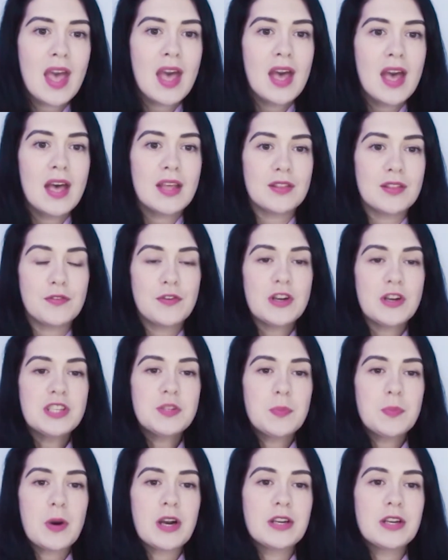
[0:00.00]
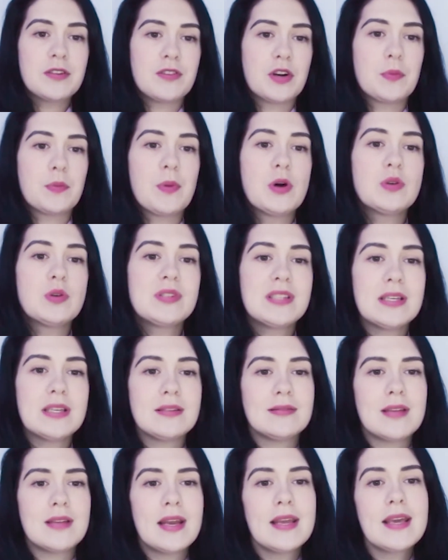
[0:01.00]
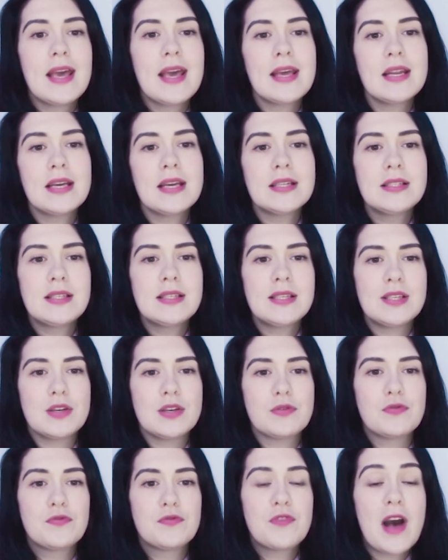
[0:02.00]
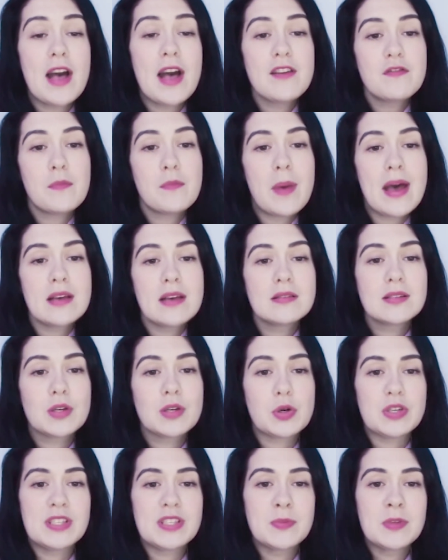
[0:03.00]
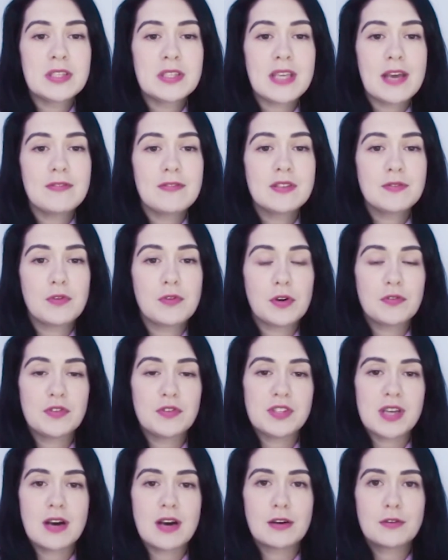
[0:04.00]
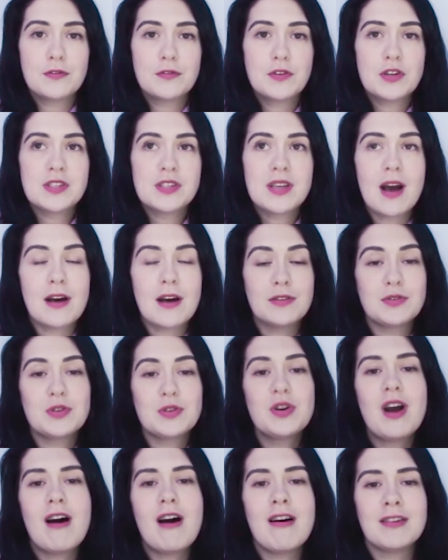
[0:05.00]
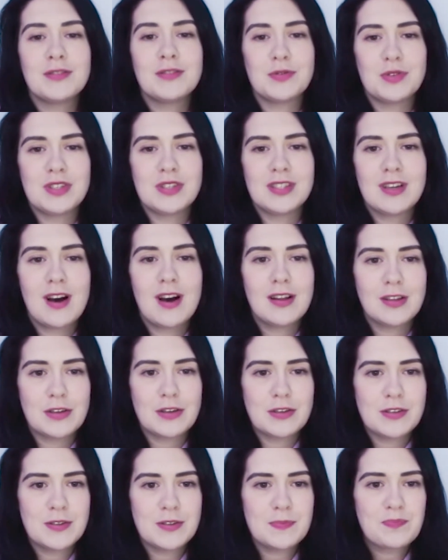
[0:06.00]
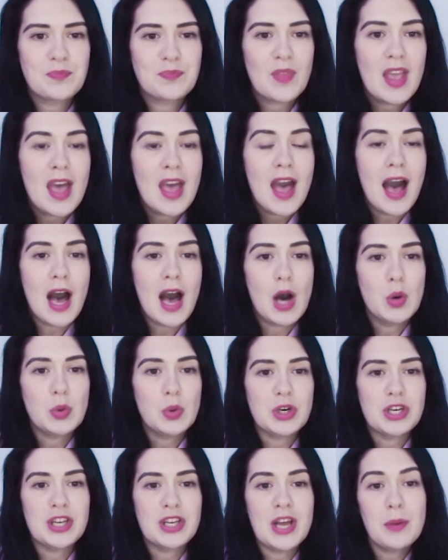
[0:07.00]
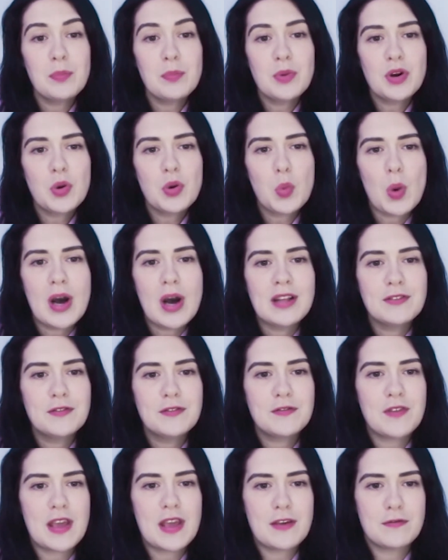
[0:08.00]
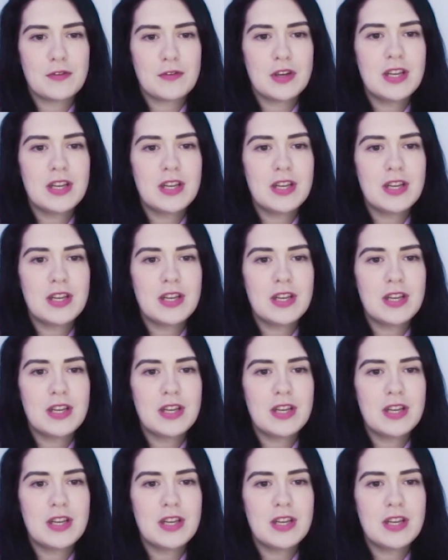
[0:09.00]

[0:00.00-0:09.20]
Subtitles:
The first part of our post is dedicated to 5 best Christmas gifts for photographers under $100. Our number 1 favorite